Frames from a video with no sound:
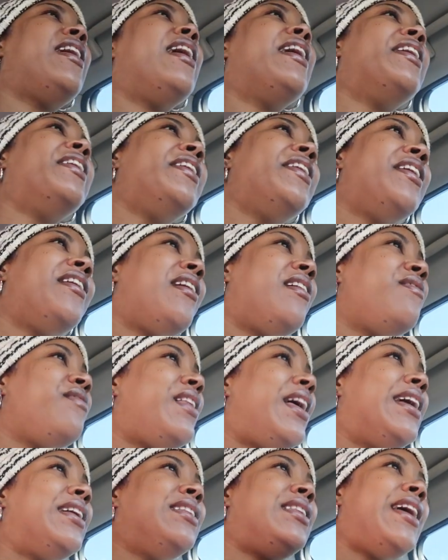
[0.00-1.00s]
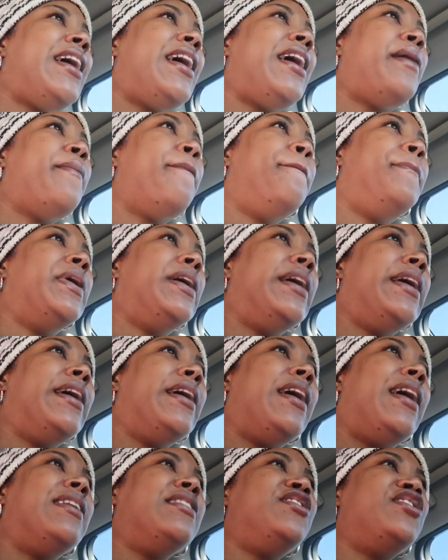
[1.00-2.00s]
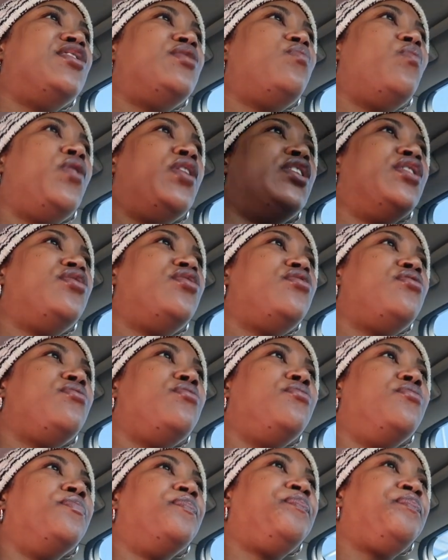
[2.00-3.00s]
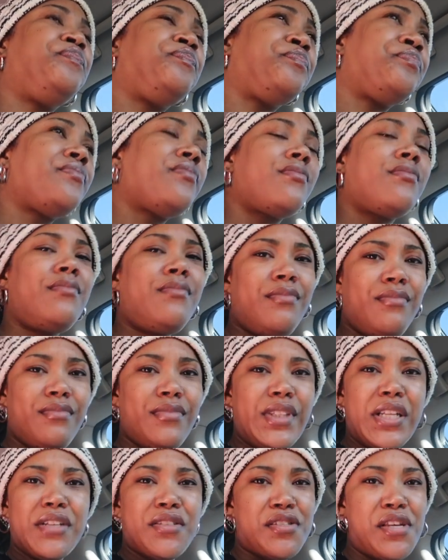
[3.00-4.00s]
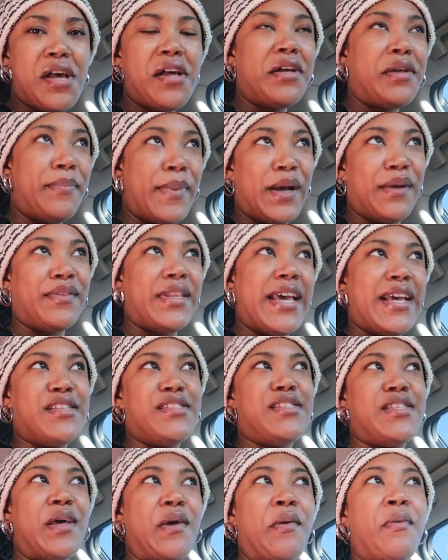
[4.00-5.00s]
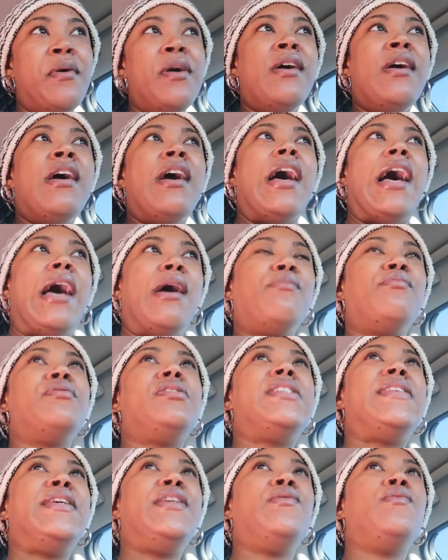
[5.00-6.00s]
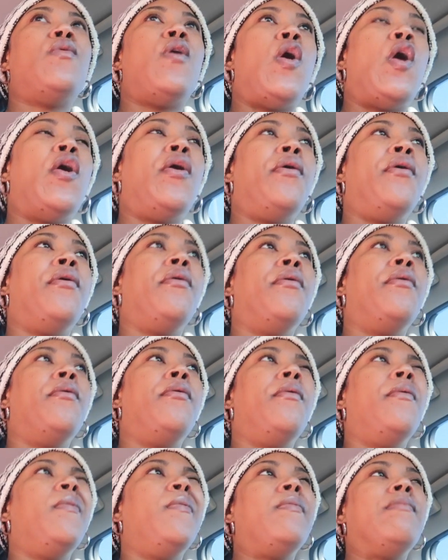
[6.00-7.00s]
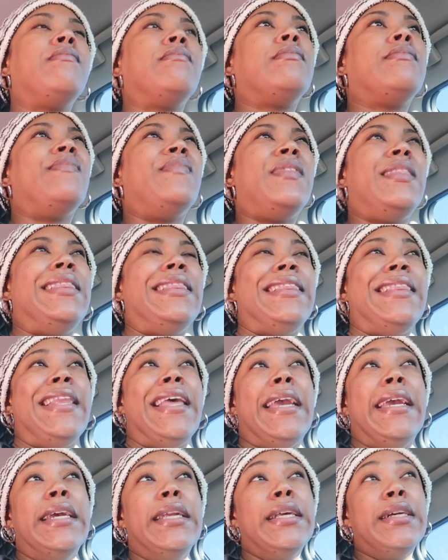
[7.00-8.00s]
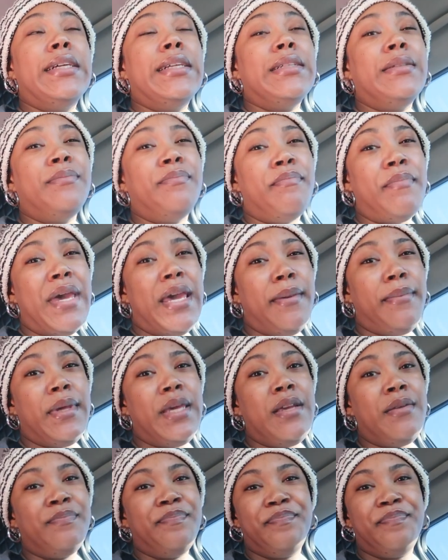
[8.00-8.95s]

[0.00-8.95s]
y'all head off like that, but I just wanted to talk about that. So I will see you all later, maybe.